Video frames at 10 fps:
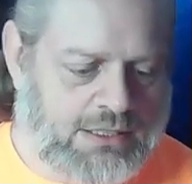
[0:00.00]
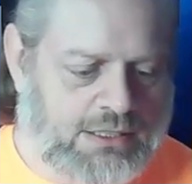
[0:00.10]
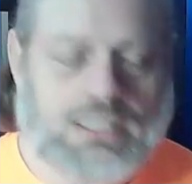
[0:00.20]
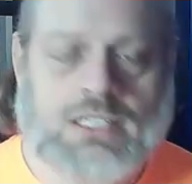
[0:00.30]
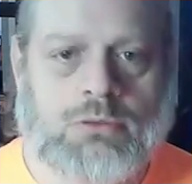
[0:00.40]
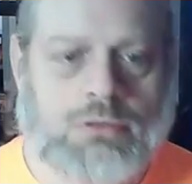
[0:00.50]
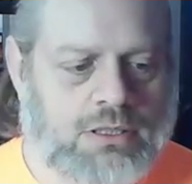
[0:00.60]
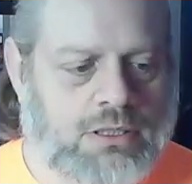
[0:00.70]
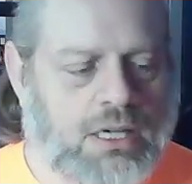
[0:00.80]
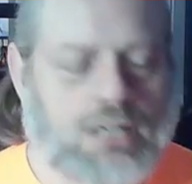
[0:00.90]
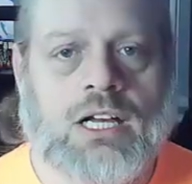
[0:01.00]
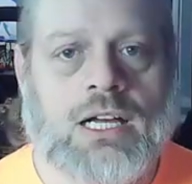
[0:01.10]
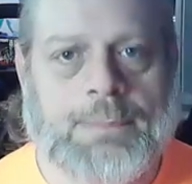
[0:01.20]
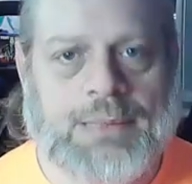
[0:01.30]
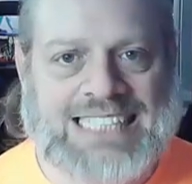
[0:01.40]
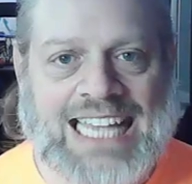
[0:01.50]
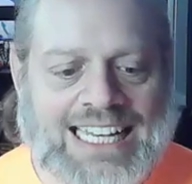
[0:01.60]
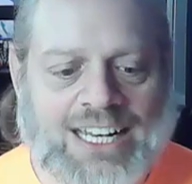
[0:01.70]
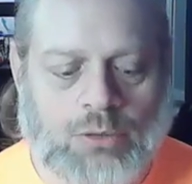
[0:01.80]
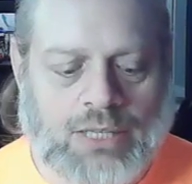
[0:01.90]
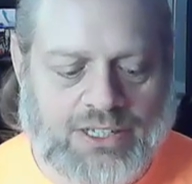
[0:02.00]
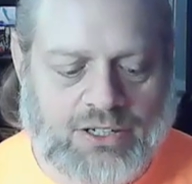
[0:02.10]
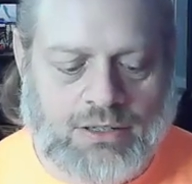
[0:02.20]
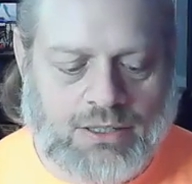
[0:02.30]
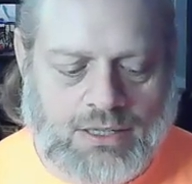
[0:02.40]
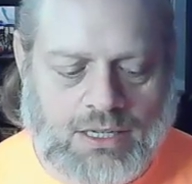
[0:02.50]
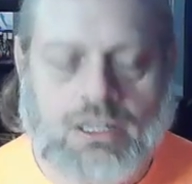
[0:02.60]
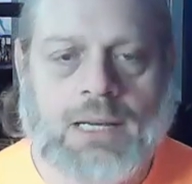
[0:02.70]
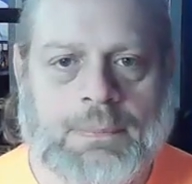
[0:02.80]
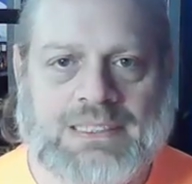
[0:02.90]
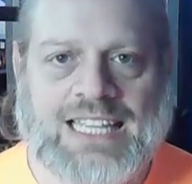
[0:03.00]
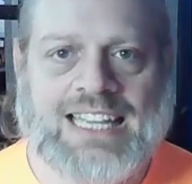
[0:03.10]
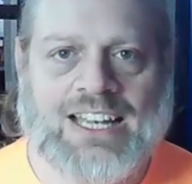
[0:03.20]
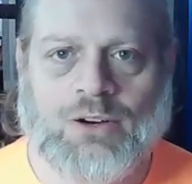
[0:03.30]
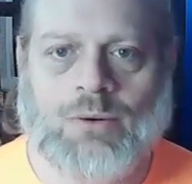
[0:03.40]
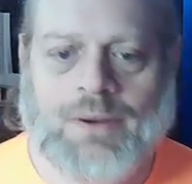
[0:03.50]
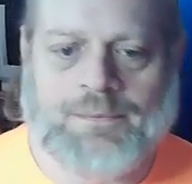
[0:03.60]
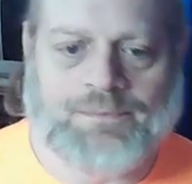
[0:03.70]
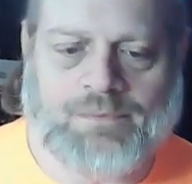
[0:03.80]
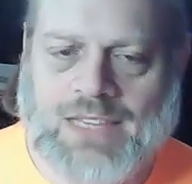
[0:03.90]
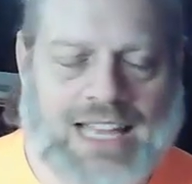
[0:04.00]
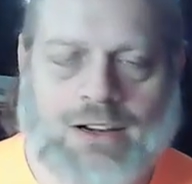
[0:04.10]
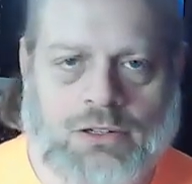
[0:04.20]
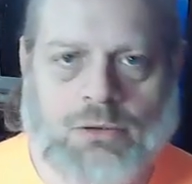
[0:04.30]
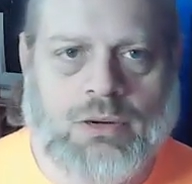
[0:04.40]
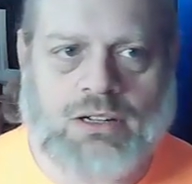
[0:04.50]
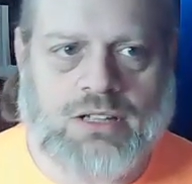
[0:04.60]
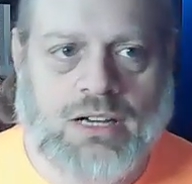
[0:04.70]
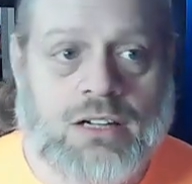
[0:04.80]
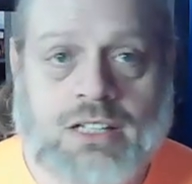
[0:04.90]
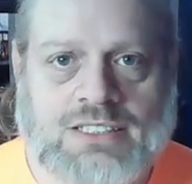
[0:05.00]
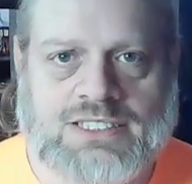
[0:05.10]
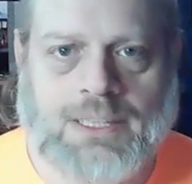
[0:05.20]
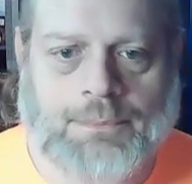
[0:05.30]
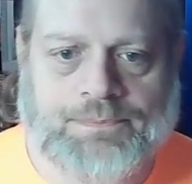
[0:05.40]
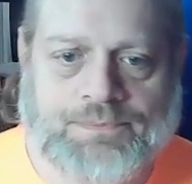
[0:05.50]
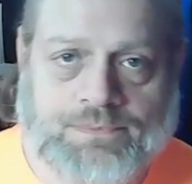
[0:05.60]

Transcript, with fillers: I'm gonna go. I'll cut a potato later. I'll cut a potato. I don't know what I'll cut. I'll cut something.